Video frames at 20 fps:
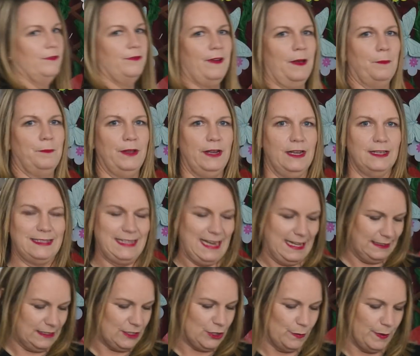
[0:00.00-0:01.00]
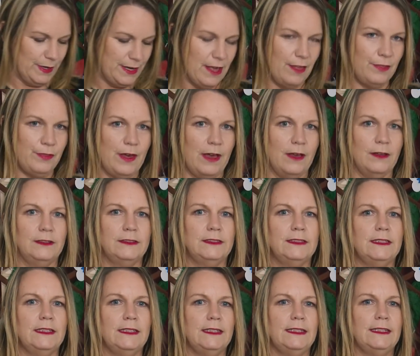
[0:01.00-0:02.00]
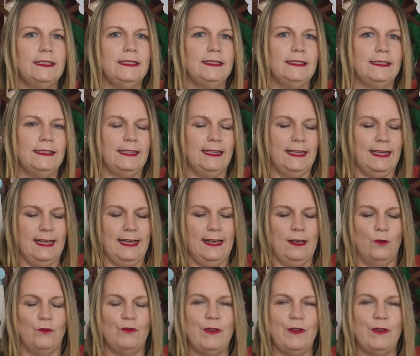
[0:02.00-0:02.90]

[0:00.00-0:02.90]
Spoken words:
Fabulous, let's do another. Now